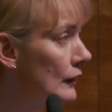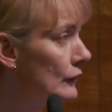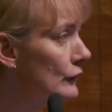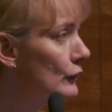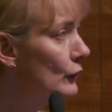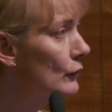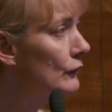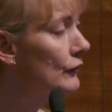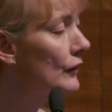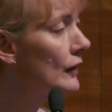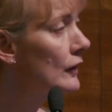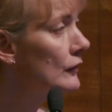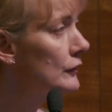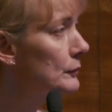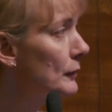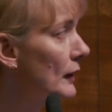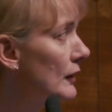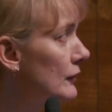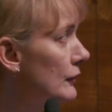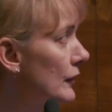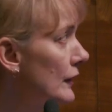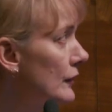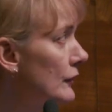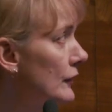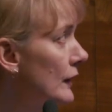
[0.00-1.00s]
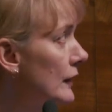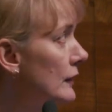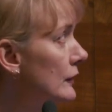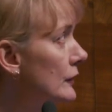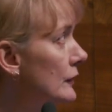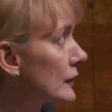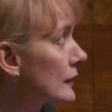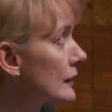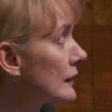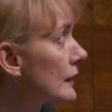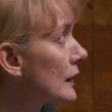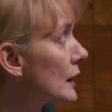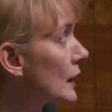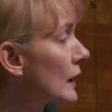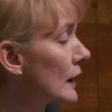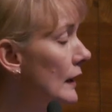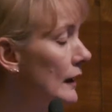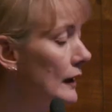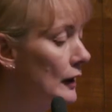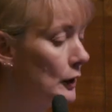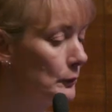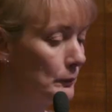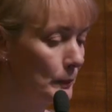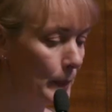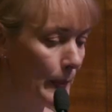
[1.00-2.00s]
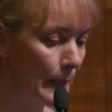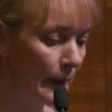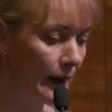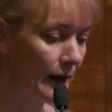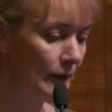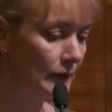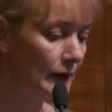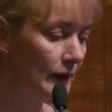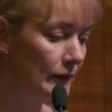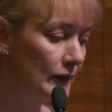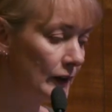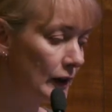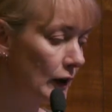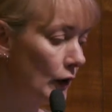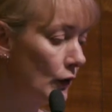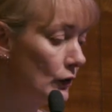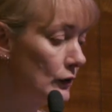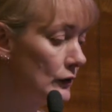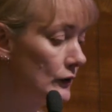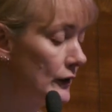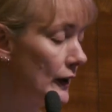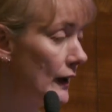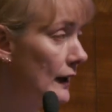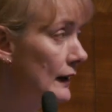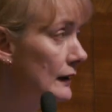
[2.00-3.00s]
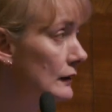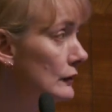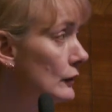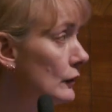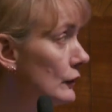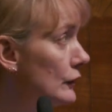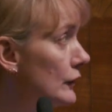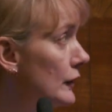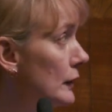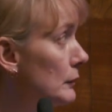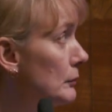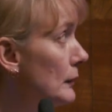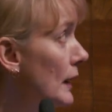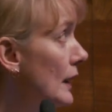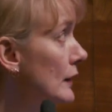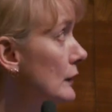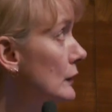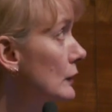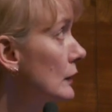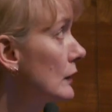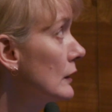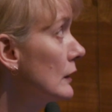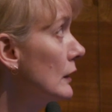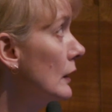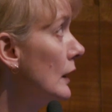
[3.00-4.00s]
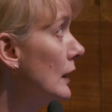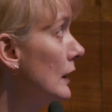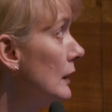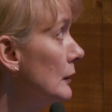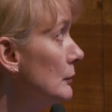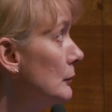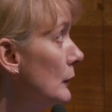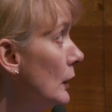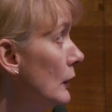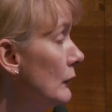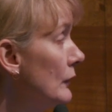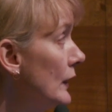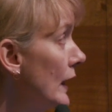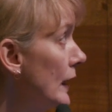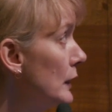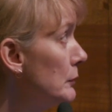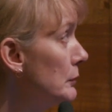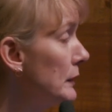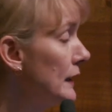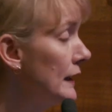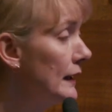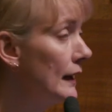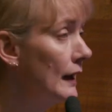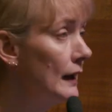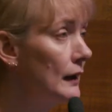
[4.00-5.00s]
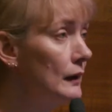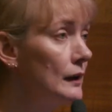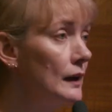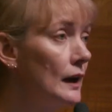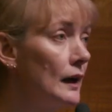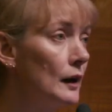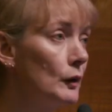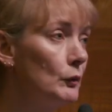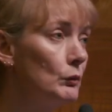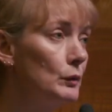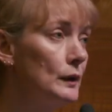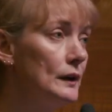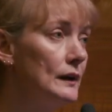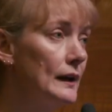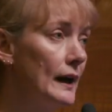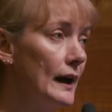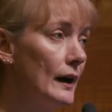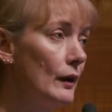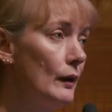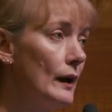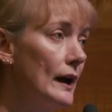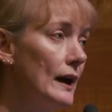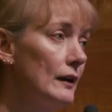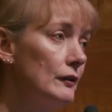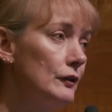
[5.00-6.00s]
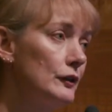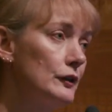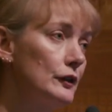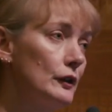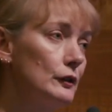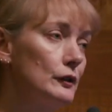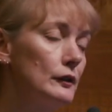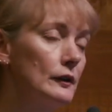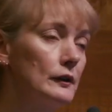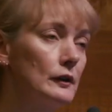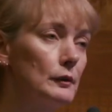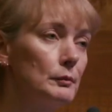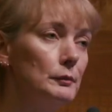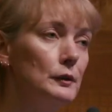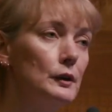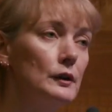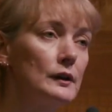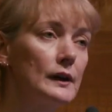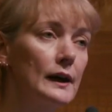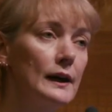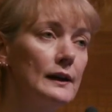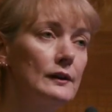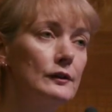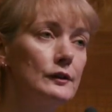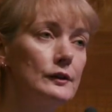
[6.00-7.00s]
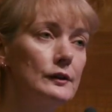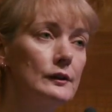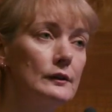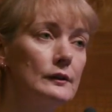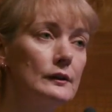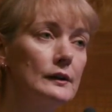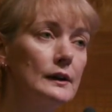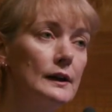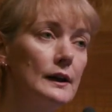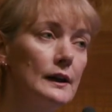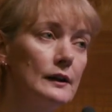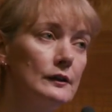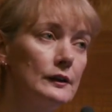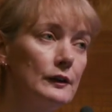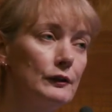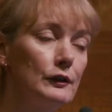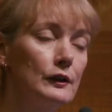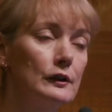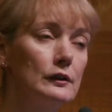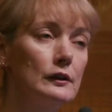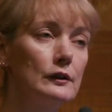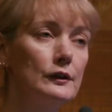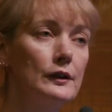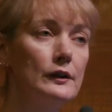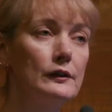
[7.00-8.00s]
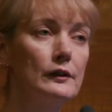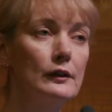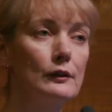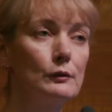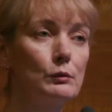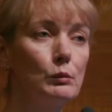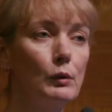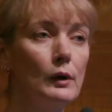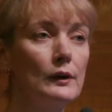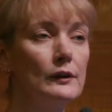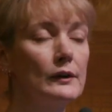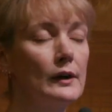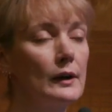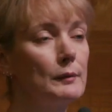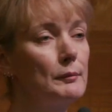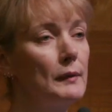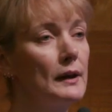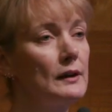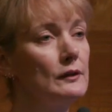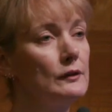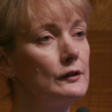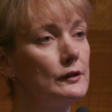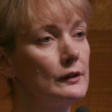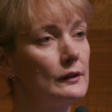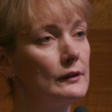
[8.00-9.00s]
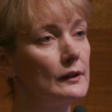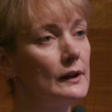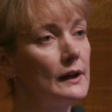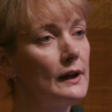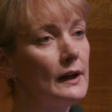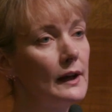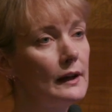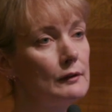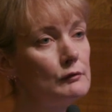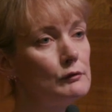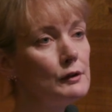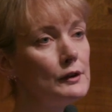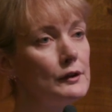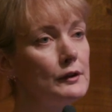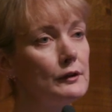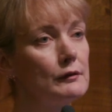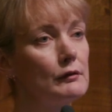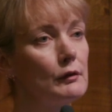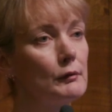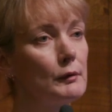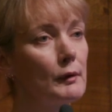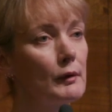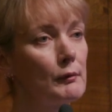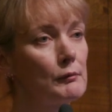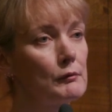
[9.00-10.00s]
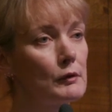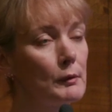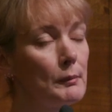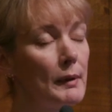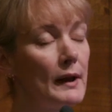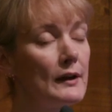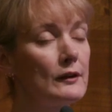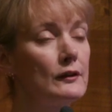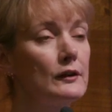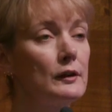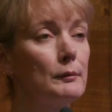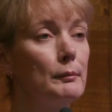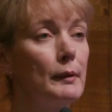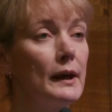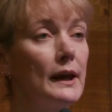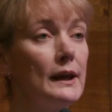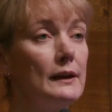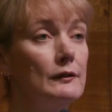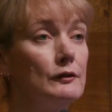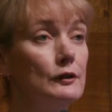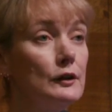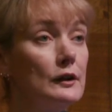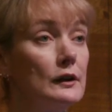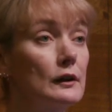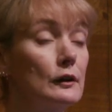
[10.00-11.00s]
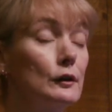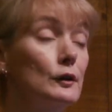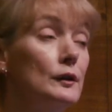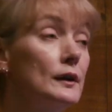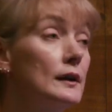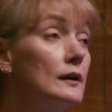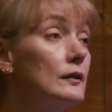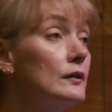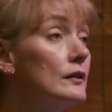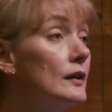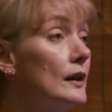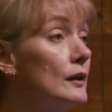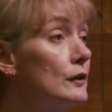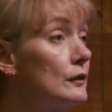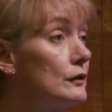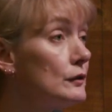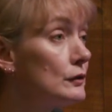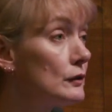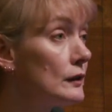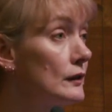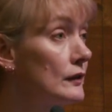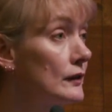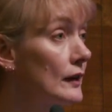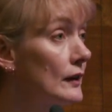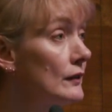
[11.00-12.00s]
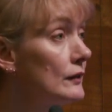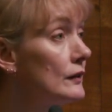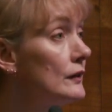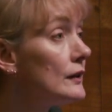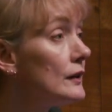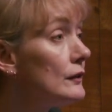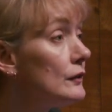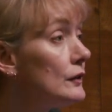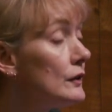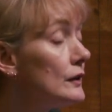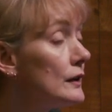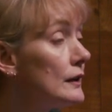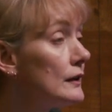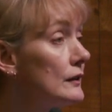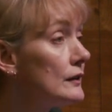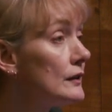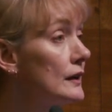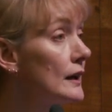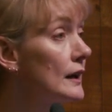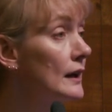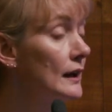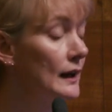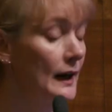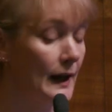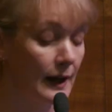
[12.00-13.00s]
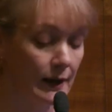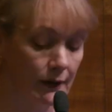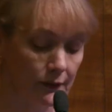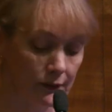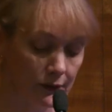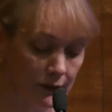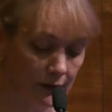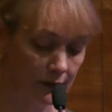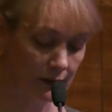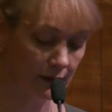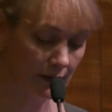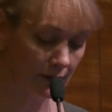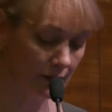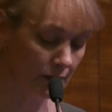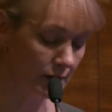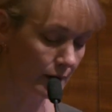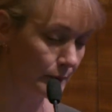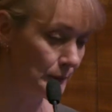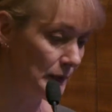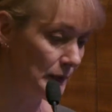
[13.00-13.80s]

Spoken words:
So a vast manifestation. And in the current diagnostic manual of the APA, we now have social and communication difficulties as one dimension, and rigid and repetitive behavior, including sensory sensitivities, as another